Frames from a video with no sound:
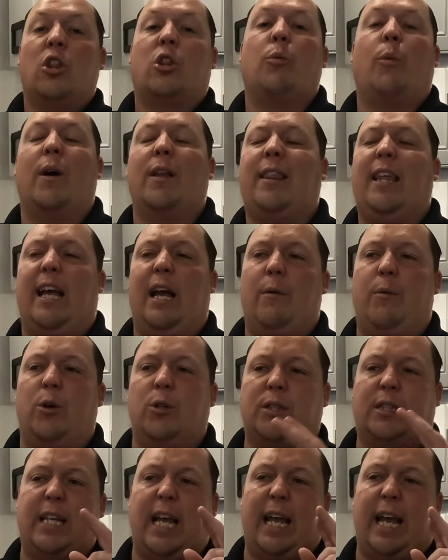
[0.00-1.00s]
The one thing I
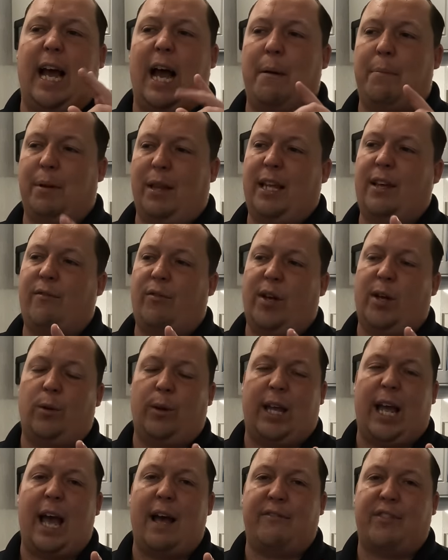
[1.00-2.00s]
will say, I believe we
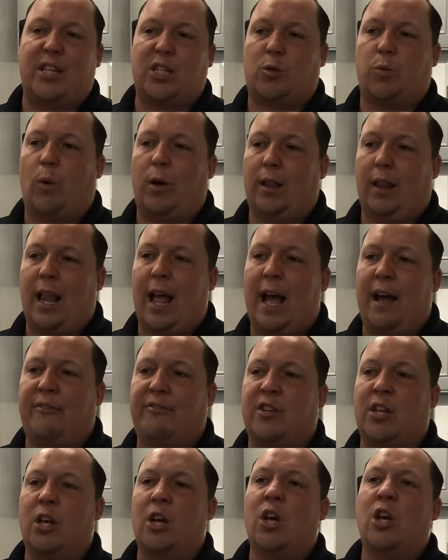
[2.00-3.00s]
only have this one
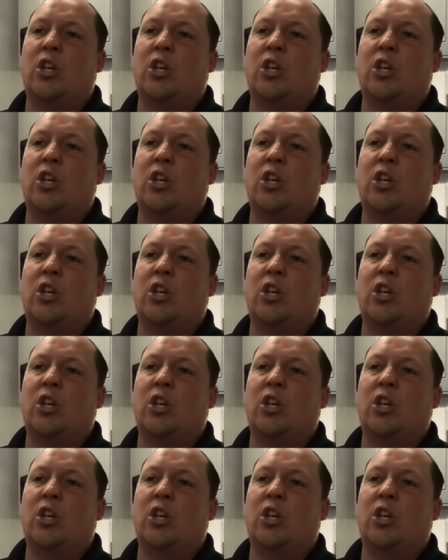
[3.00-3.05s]
left,